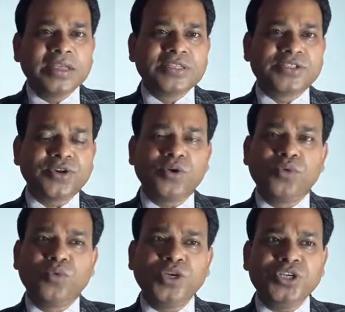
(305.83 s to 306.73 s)

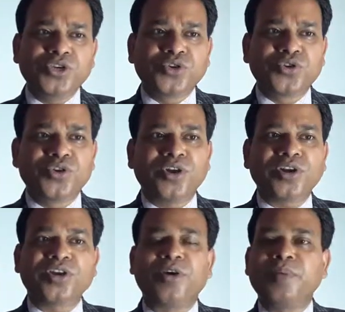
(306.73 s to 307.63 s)
So we should
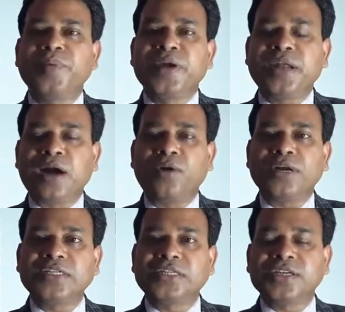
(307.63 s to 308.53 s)
not compare
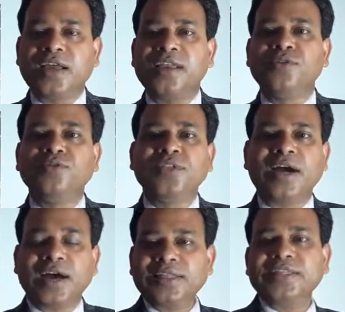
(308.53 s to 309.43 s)
our child with
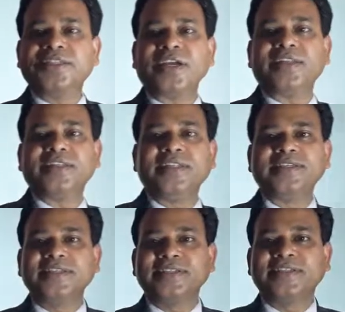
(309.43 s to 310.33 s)
other child.
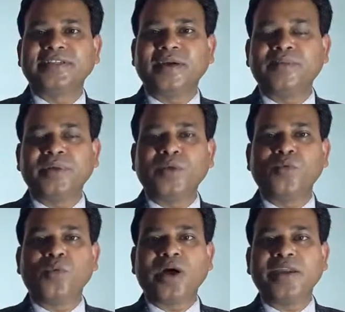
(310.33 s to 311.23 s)
This is number
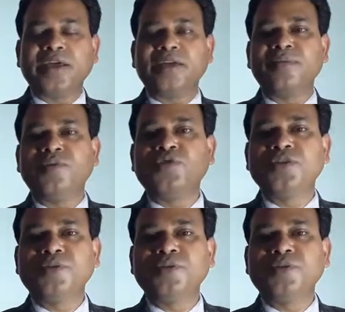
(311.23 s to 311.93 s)
one and most